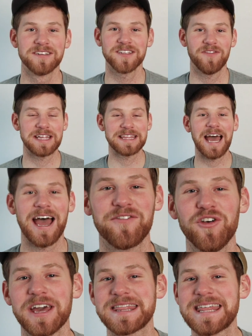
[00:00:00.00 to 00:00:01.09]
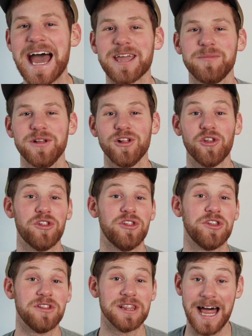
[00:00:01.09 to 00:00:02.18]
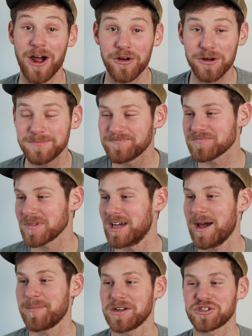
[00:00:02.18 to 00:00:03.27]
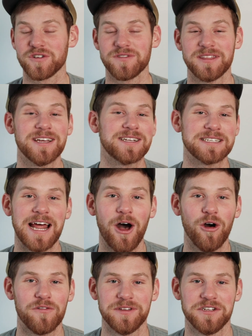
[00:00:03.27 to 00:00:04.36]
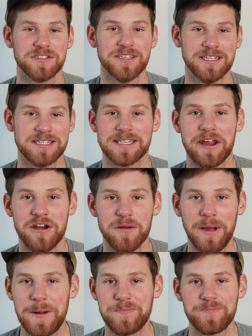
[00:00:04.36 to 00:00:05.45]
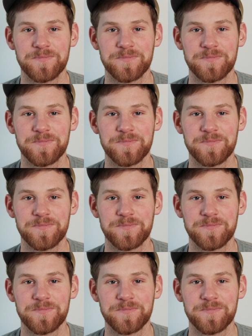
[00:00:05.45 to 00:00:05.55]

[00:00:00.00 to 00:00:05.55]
Stuff like that. I feel like that can be a little louder. And I'm not sure if they think it's an owl or if they just think it's scary, but.